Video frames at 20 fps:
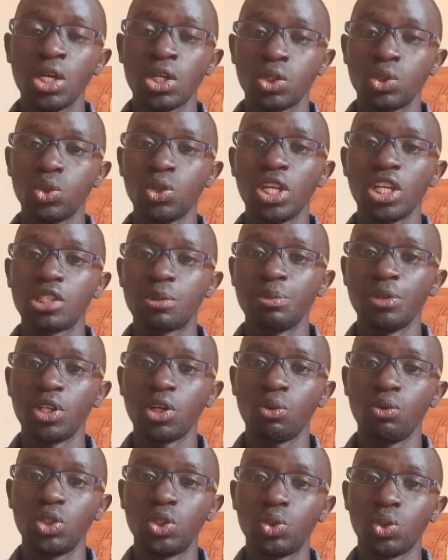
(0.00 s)
Do let me
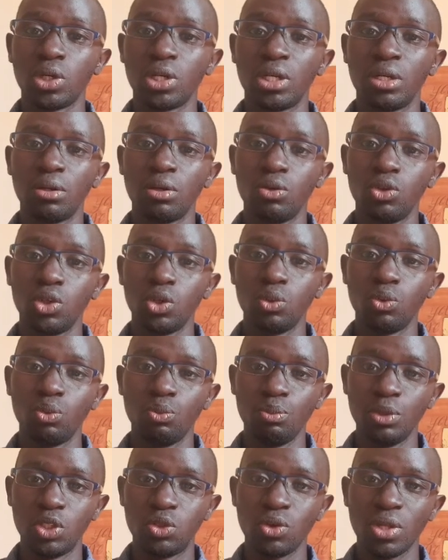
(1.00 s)
know which one
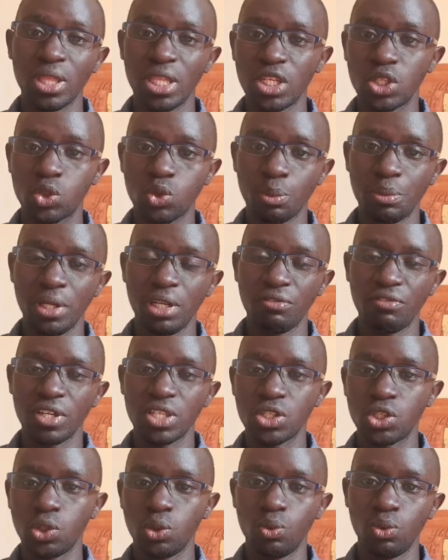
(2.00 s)
between these two
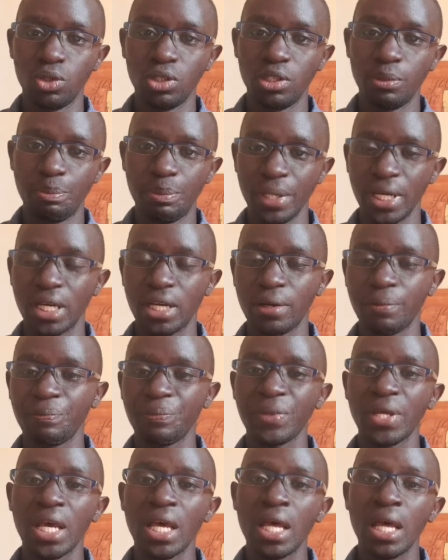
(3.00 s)
minivans you will pick.
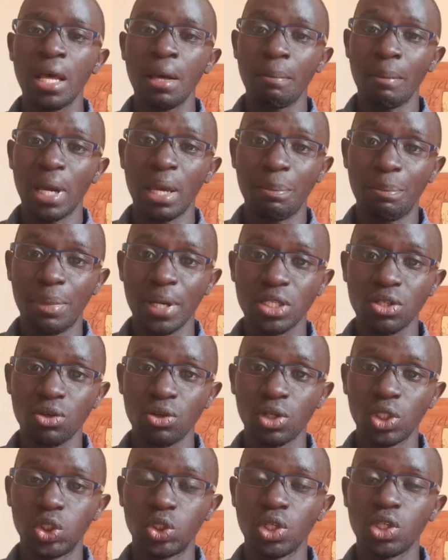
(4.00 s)
My
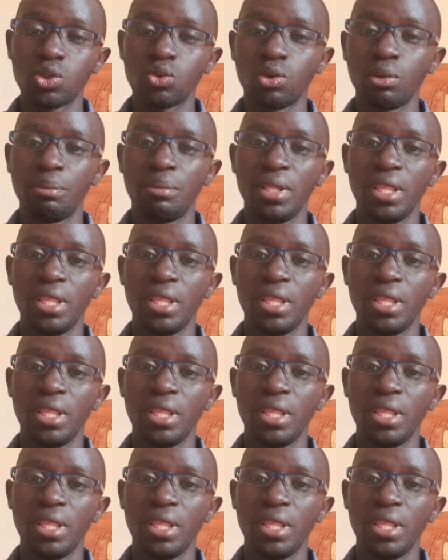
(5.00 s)
personal choice will be